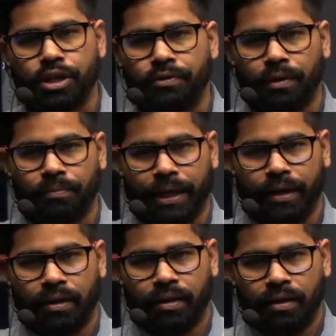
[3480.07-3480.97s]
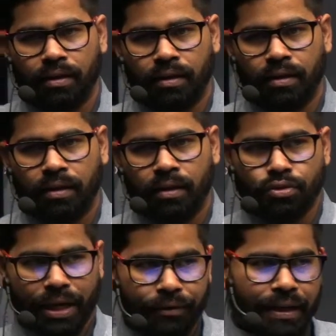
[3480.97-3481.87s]
from there?
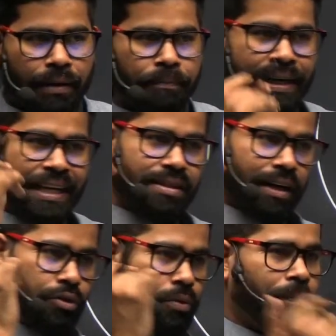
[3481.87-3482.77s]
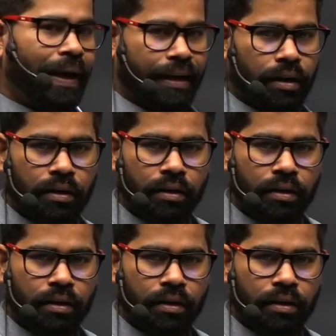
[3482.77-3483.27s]
So, if companies are too big,